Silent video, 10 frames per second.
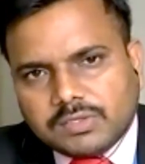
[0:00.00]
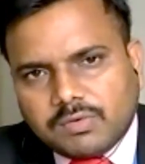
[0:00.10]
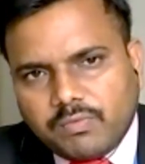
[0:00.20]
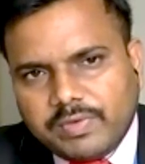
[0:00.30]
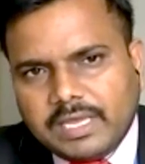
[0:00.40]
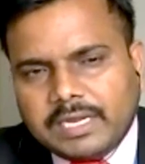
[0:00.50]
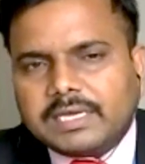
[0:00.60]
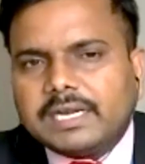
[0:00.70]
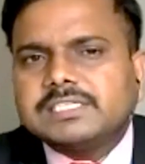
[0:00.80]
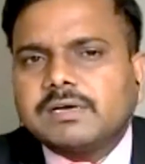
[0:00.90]
We
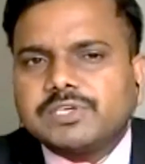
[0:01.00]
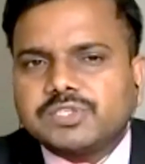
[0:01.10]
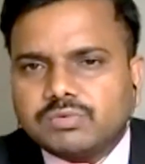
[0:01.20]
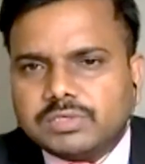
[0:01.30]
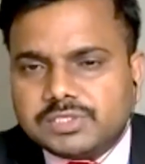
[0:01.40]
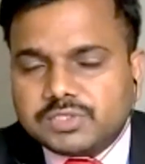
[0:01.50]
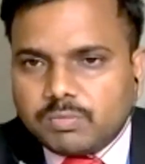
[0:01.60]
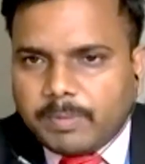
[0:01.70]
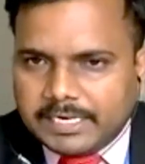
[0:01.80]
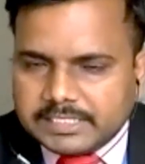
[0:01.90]
encourage our students
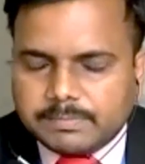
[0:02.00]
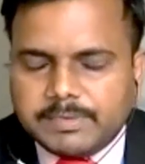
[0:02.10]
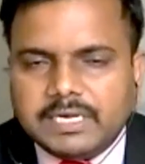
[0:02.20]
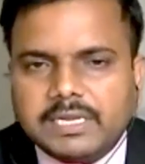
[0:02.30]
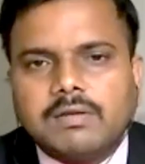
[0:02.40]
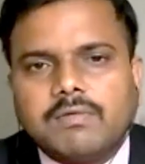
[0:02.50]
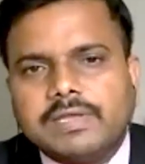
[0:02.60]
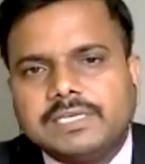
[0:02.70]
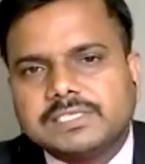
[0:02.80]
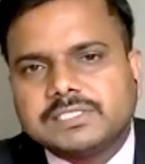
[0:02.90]
to participate
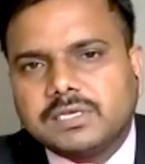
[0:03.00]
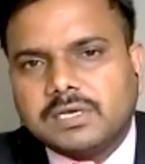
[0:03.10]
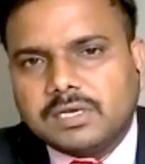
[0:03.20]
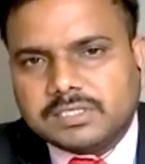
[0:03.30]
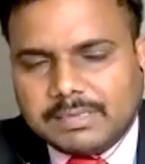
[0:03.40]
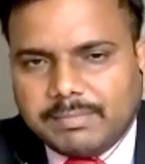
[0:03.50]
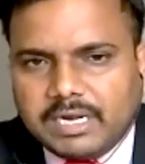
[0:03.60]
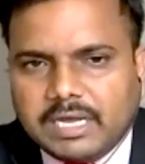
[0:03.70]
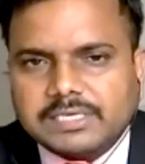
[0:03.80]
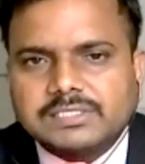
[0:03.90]
in various
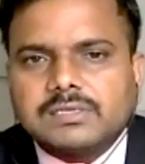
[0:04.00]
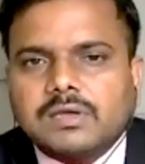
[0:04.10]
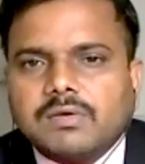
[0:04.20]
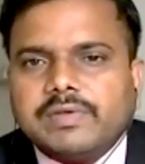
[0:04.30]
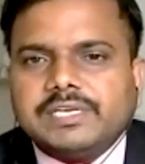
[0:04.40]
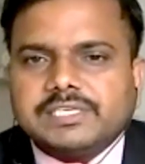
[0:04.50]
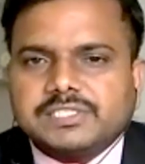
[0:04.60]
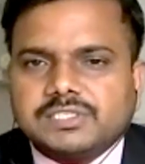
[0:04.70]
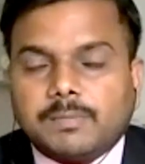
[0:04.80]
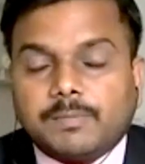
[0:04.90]
seminars,
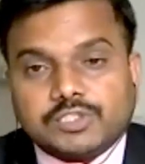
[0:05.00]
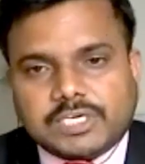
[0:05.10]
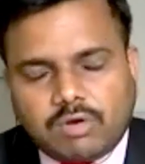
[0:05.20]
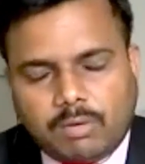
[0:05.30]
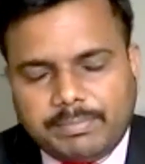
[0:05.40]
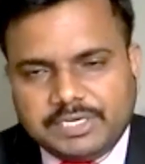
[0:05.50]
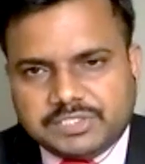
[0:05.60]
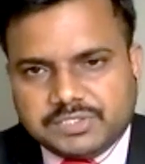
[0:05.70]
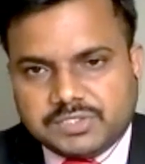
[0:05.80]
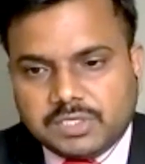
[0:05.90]
various project
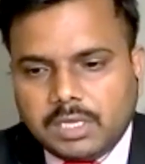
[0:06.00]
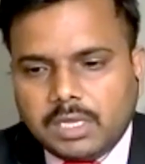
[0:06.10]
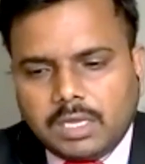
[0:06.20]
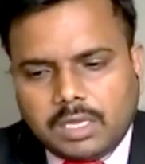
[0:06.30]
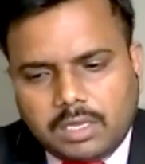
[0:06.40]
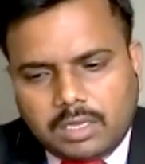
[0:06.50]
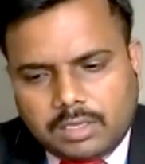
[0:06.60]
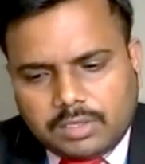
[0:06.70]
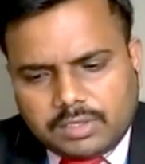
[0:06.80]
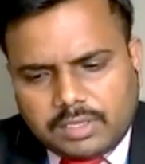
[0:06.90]
competitions.
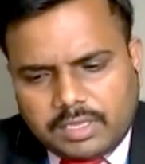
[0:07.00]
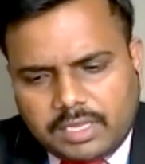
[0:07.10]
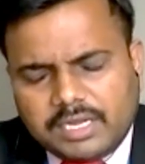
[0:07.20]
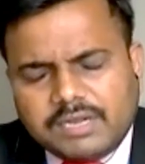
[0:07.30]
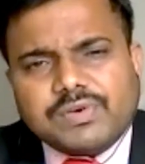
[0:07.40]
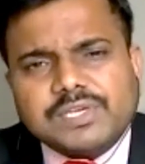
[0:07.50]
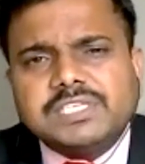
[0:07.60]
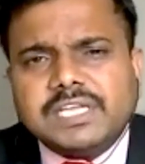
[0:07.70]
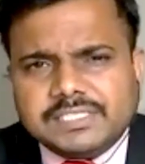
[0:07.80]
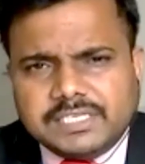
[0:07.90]
In
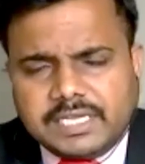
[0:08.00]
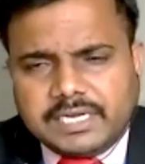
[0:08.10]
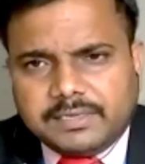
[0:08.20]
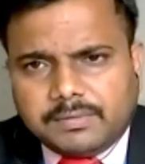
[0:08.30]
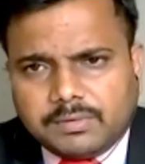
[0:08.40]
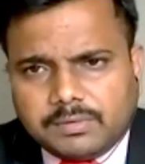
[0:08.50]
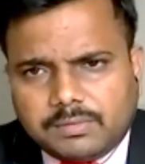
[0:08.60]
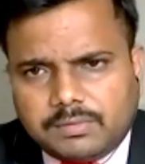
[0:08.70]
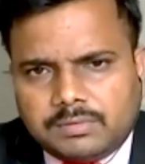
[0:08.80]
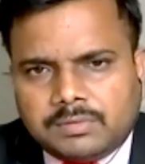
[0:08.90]
first year engineering,
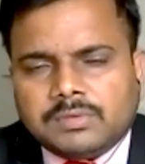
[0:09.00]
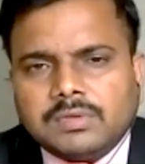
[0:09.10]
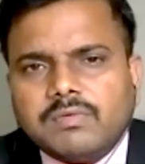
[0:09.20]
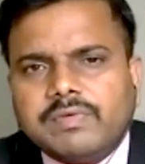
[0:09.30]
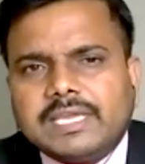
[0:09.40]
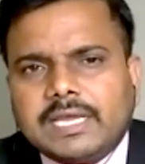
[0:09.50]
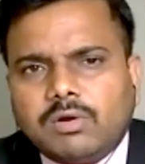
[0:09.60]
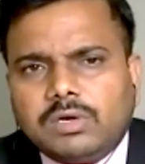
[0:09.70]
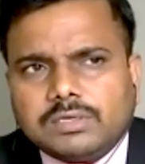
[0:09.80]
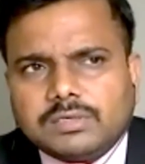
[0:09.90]
we
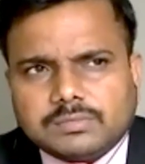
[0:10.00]
cannot